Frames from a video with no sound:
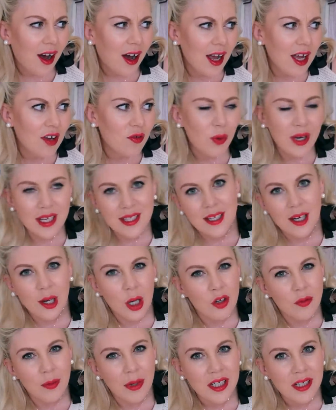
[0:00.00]
I have wasted a
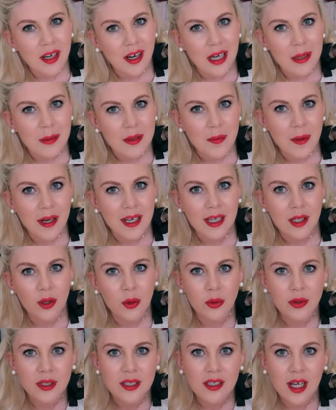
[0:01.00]
lot of my time
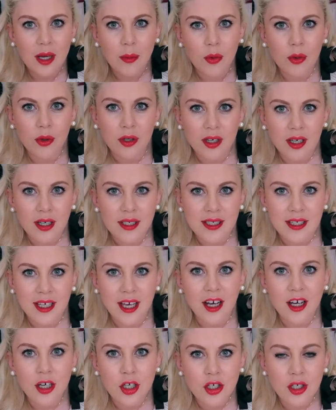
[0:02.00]
spending all this time organising
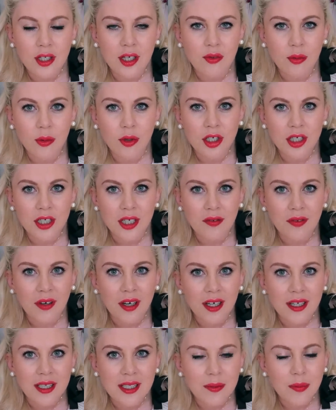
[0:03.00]
it. I should have washed it
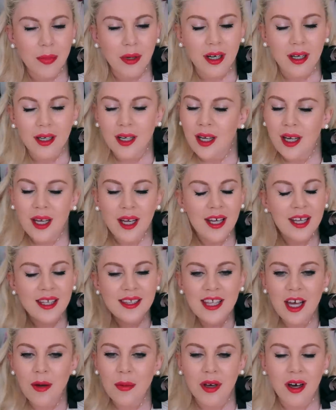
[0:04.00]
first, but
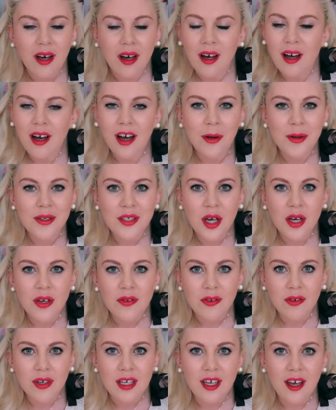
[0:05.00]
there we are. I was
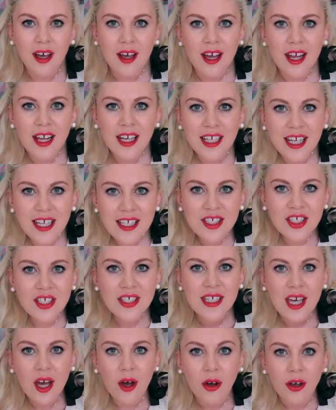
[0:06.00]
overeager. Let's
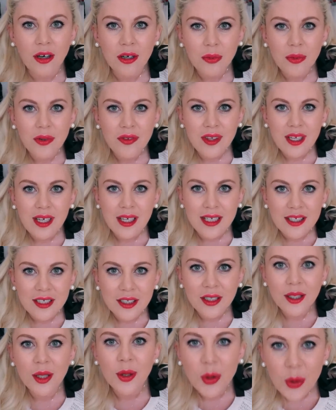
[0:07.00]
just get on with the
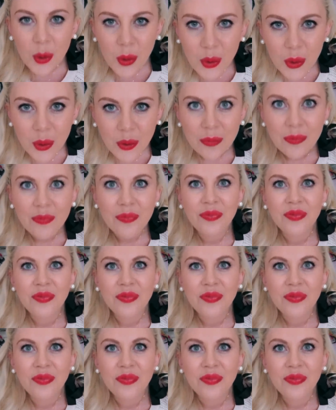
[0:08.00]
little tour.